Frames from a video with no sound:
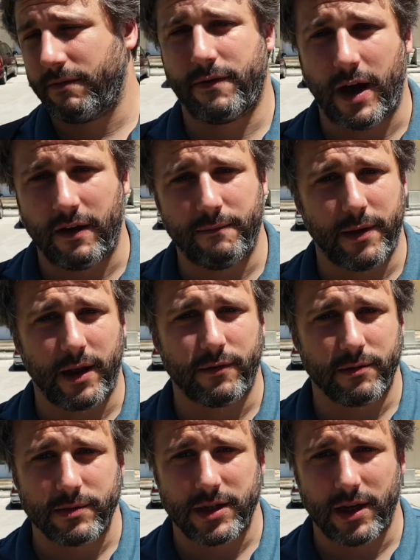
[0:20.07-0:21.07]
5 men
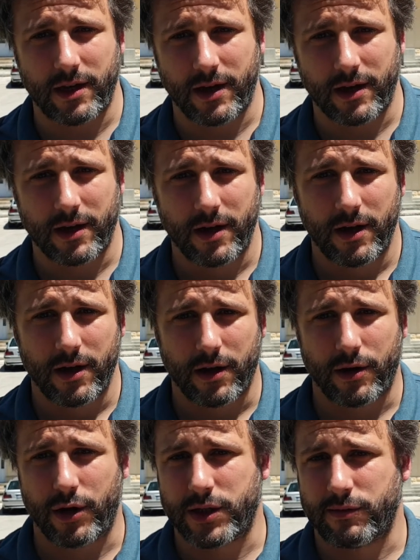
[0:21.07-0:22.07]
from Syria
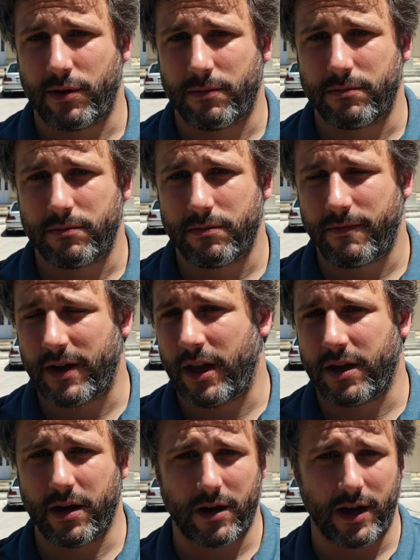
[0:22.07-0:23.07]
cross from
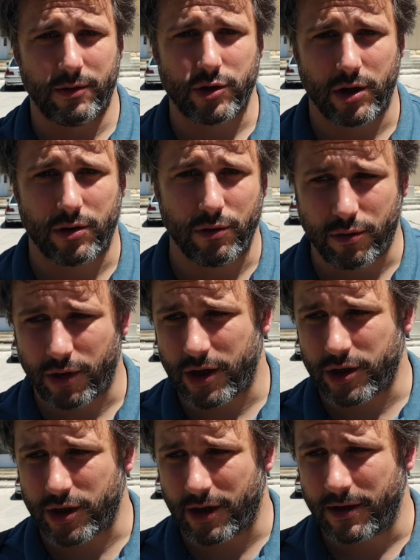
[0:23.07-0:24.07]
Velika Kladuša to
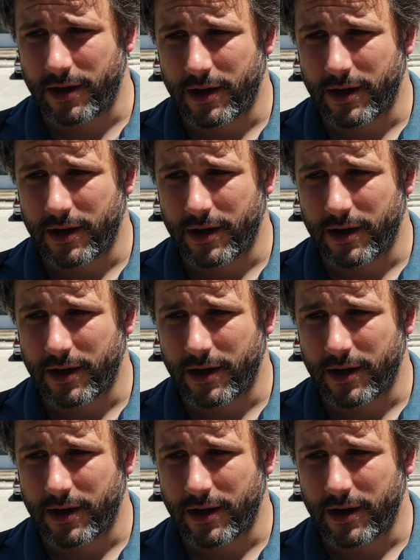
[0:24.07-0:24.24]
Croatia,